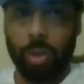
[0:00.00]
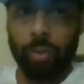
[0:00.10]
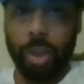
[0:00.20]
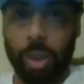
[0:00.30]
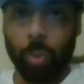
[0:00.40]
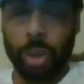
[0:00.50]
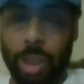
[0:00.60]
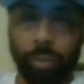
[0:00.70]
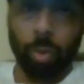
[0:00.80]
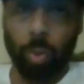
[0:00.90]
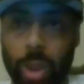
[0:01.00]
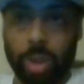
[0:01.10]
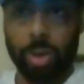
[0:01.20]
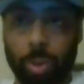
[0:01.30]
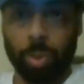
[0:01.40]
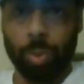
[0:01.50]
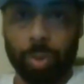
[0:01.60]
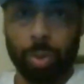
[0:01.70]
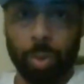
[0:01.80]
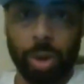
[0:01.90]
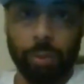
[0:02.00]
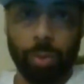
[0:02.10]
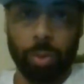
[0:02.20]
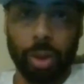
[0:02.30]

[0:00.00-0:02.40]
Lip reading: they went out their way to give you